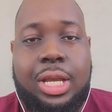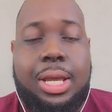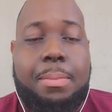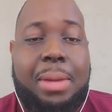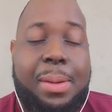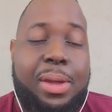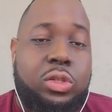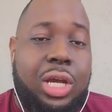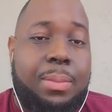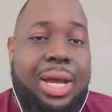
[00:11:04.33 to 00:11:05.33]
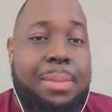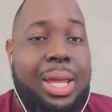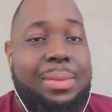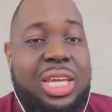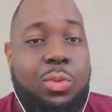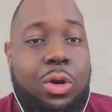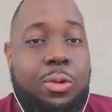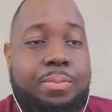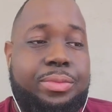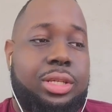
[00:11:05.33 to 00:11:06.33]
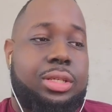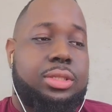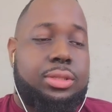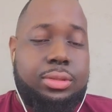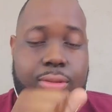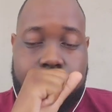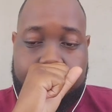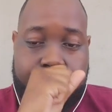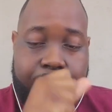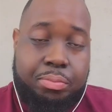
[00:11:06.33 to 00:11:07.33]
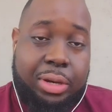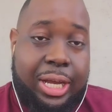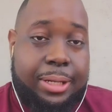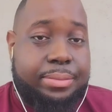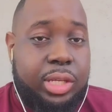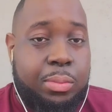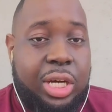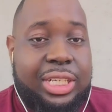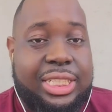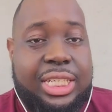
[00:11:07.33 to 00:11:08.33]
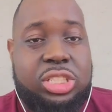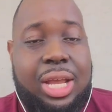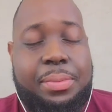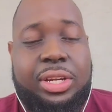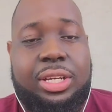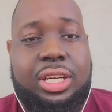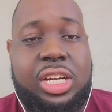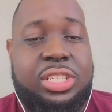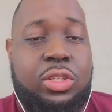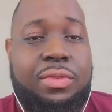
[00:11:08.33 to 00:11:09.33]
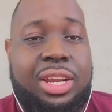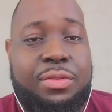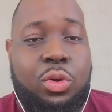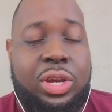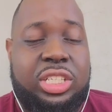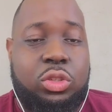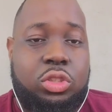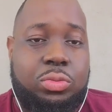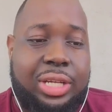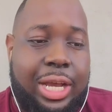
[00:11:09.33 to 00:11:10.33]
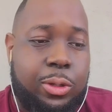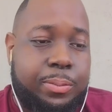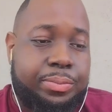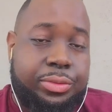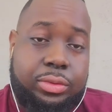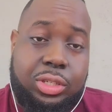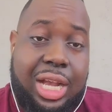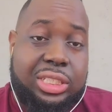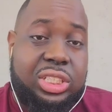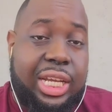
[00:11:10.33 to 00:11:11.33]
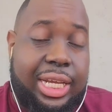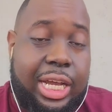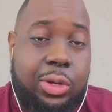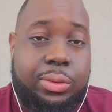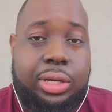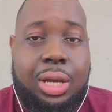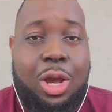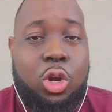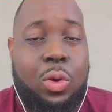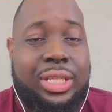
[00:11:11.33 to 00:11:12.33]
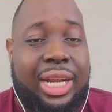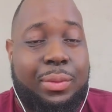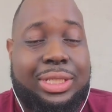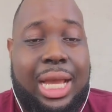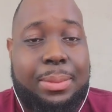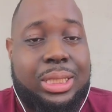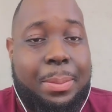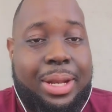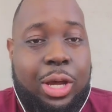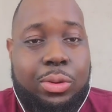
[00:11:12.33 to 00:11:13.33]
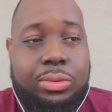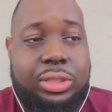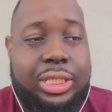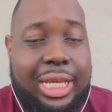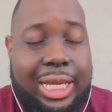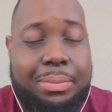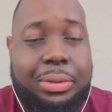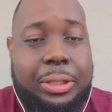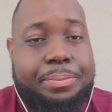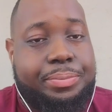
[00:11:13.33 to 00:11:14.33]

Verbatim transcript: maybe he'll talk about it, maybe he won't. But Lamar Jackson is dropping a, an exclusive interview on his YouTube channel. You guys should check it out. Uh, I don't know exactly what time it's coming out today, but